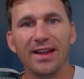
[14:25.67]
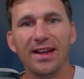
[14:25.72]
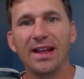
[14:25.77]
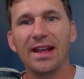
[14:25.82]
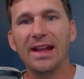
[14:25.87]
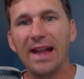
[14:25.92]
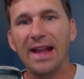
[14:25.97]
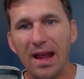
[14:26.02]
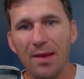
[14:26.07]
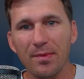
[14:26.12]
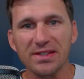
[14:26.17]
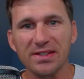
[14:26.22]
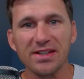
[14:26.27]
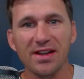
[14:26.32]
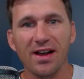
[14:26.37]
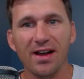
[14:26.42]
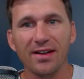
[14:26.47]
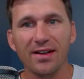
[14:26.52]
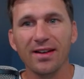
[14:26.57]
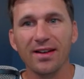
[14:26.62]
in
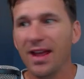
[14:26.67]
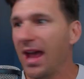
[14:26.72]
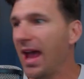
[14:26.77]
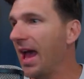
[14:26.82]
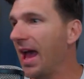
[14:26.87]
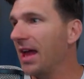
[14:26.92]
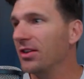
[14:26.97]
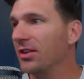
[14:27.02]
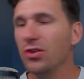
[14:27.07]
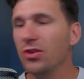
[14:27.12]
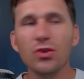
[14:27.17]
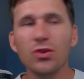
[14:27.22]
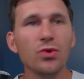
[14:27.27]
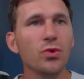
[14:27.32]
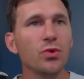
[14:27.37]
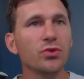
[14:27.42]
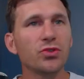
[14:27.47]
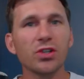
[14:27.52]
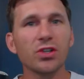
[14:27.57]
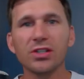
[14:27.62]
Amazon and
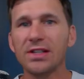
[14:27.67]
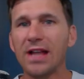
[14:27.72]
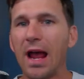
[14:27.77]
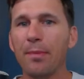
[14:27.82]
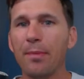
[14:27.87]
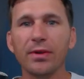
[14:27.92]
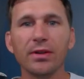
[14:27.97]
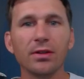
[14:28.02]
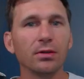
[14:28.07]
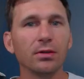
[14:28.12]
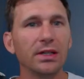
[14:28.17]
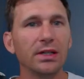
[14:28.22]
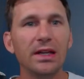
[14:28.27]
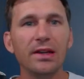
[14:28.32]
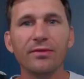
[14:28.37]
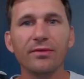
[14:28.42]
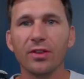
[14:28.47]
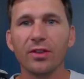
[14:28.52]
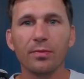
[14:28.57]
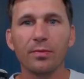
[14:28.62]
you just happen to
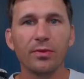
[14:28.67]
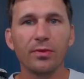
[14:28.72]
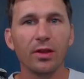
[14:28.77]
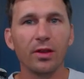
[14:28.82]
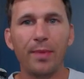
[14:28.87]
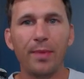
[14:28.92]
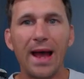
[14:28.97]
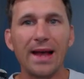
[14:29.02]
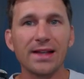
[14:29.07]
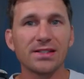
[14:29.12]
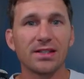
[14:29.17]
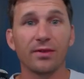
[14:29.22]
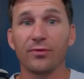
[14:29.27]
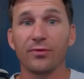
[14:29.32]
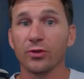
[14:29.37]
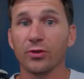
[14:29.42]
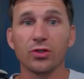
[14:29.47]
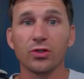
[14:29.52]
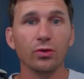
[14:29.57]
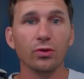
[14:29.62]
leave the basket
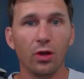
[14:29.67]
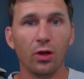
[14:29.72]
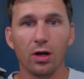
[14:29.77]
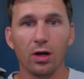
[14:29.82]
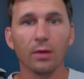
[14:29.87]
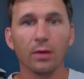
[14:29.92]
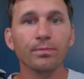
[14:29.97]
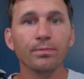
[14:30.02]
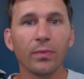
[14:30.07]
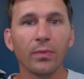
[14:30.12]
for too long,